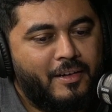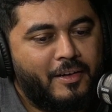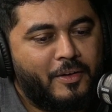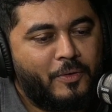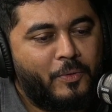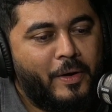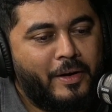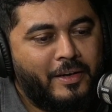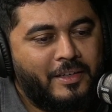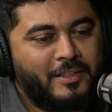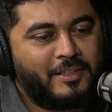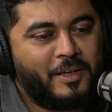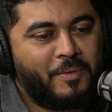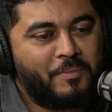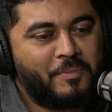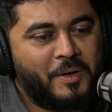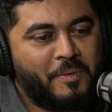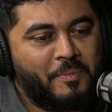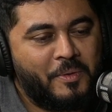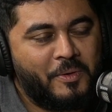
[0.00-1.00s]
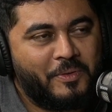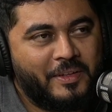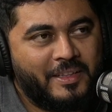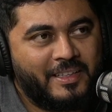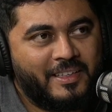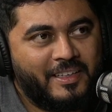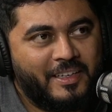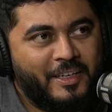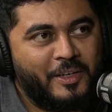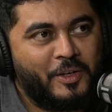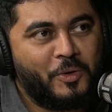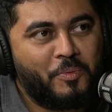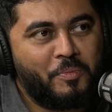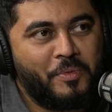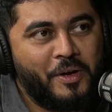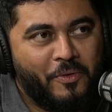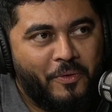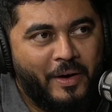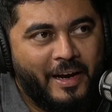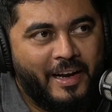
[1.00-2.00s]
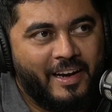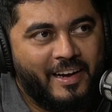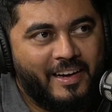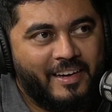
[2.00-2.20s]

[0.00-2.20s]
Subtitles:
quite some trouble with. It took me a while.